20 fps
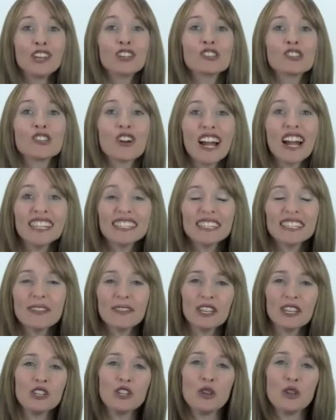try
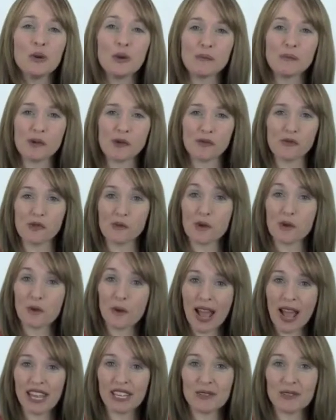something new and perform a
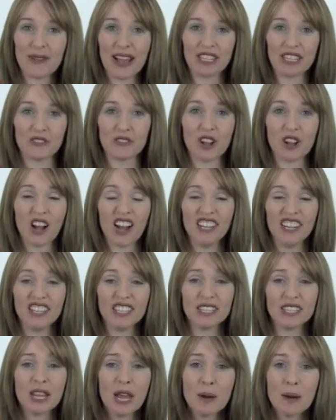random act of
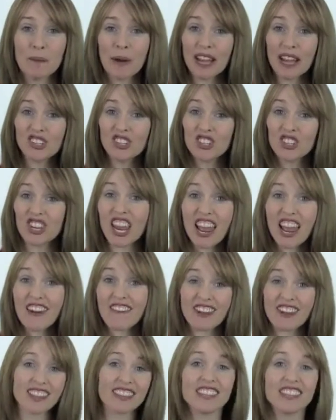kindness by
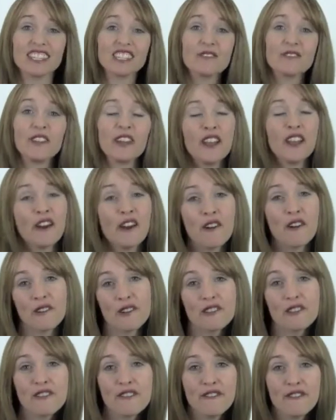sharing this video
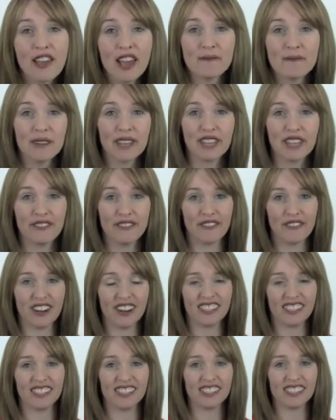with your family and
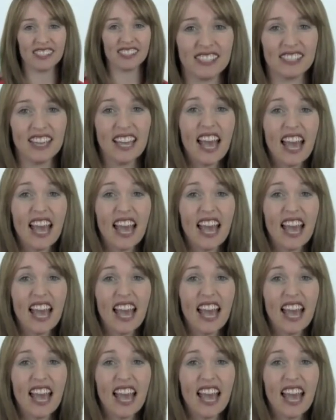friends.